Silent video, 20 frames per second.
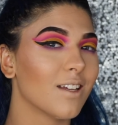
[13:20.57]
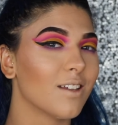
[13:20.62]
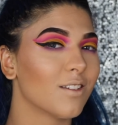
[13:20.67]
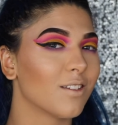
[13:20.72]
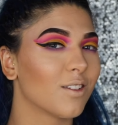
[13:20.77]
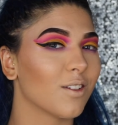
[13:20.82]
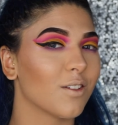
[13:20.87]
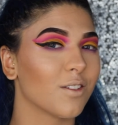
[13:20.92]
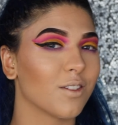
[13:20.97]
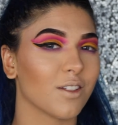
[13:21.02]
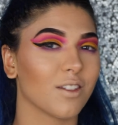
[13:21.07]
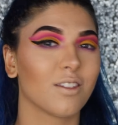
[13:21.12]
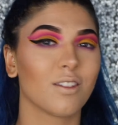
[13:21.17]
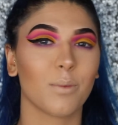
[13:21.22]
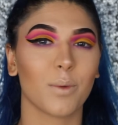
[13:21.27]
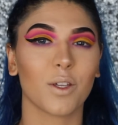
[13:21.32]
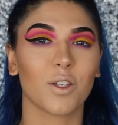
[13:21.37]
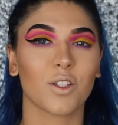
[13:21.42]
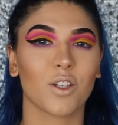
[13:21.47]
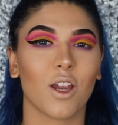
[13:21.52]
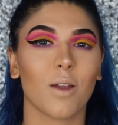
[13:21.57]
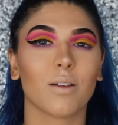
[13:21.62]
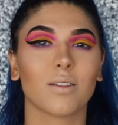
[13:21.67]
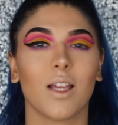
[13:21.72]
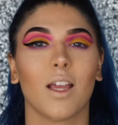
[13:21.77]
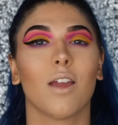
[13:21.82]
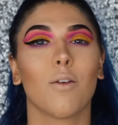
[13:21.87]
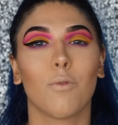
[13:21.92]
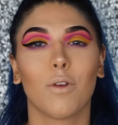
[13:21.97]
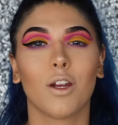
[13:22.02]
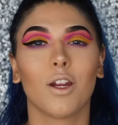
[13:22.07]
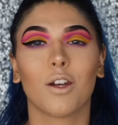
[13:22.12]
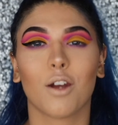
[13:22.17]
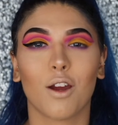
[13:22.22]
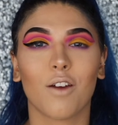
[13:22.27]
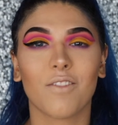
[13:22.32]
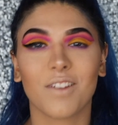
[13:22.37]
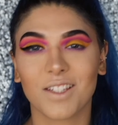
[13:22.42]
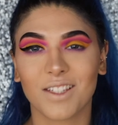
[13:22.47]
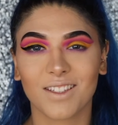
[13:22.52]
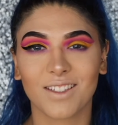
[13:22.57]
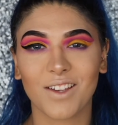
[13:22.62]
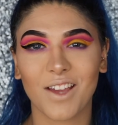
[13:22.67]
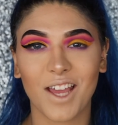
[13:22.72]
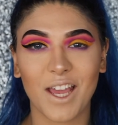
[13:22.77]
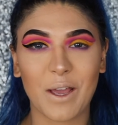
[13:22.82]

So just to make sure, because I get really nervous,